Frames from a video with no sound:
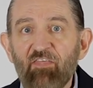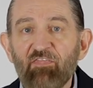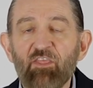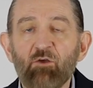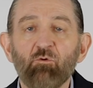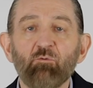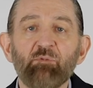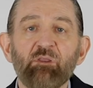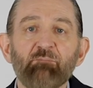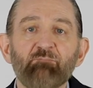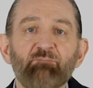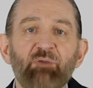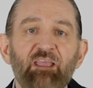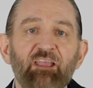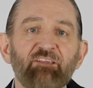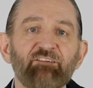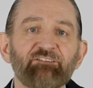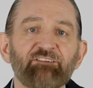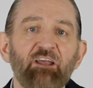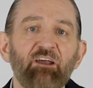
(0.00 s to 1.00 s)
that will be
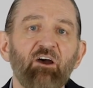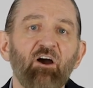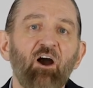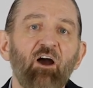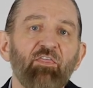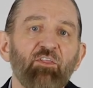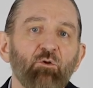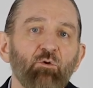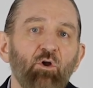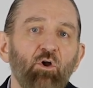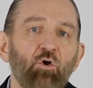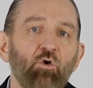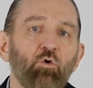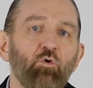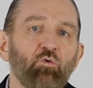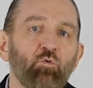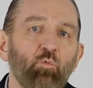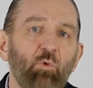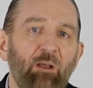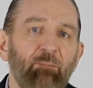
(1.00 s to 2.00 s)
based on their
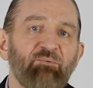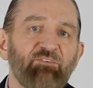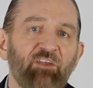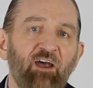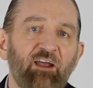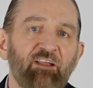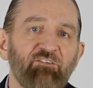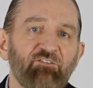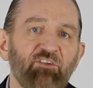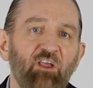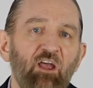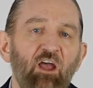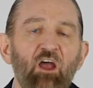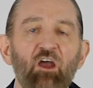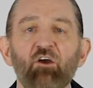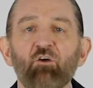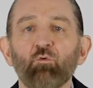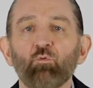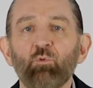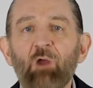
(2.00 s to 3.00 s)
own websites
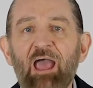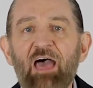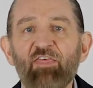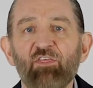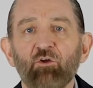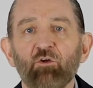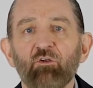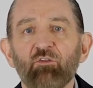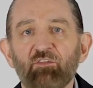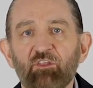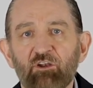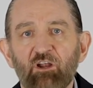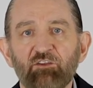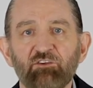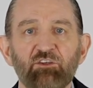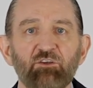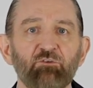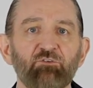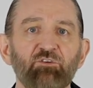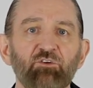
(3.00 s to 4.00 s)
rather than
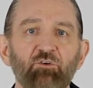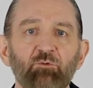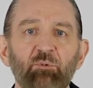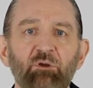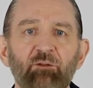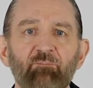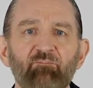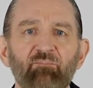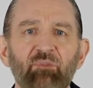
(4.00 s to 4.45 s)
on YouTube.